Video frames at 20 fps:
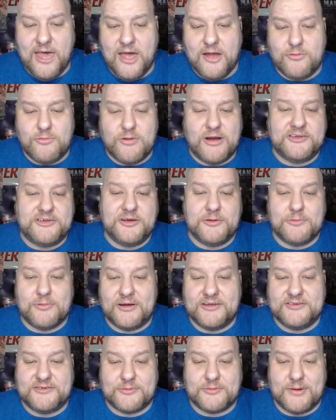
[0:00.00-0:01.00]
Reggie
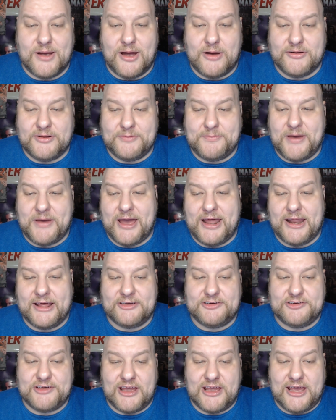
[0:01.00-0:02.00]
runs around in panic,
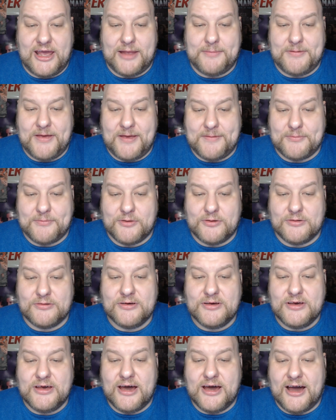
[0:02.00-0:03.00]
shaking people,
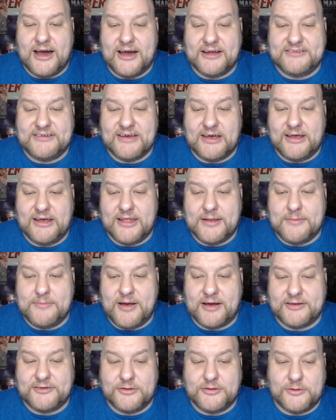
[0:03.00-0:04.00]
telling them
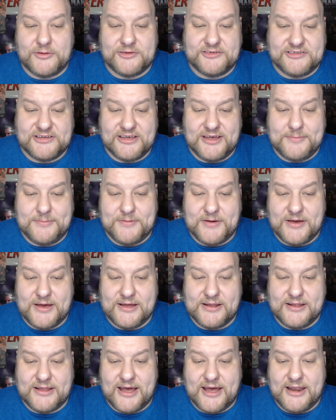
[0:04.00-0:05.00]
not to go to sleep
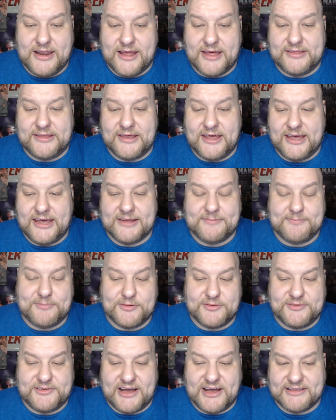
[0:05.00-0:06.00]
and that nothing can
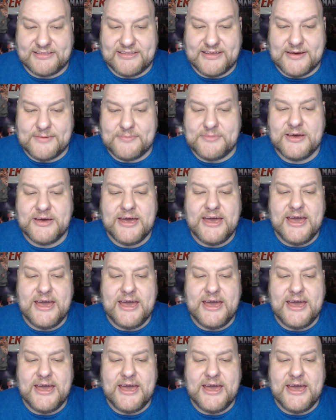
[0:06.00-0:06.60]
protect them.